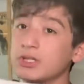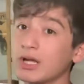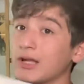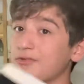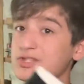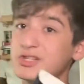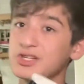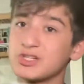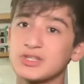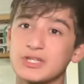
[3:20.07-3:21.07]
I love these
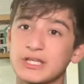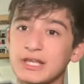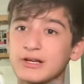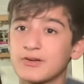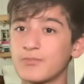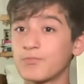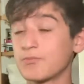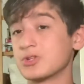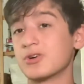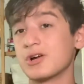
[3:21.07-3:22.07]
editions. I think.
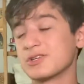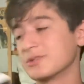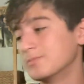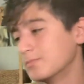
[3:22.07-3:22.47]
These are awesome.